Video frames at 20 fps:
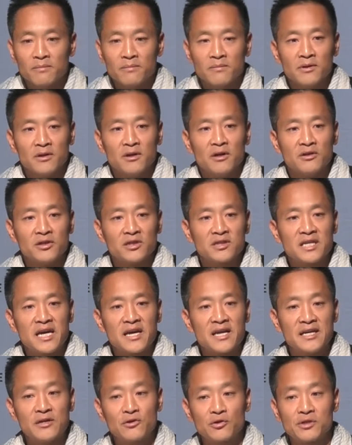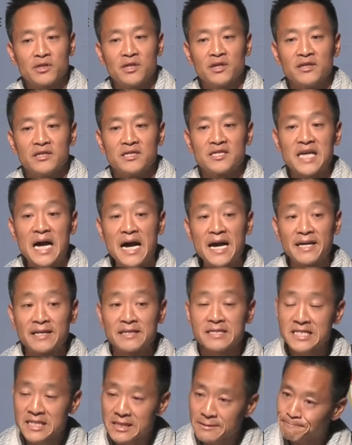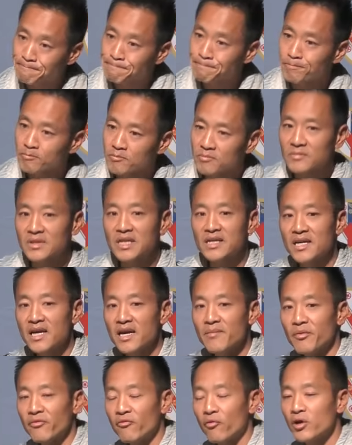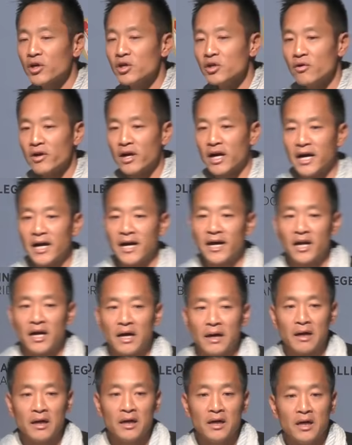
you know, just get interested in science and before you knew it, I had a,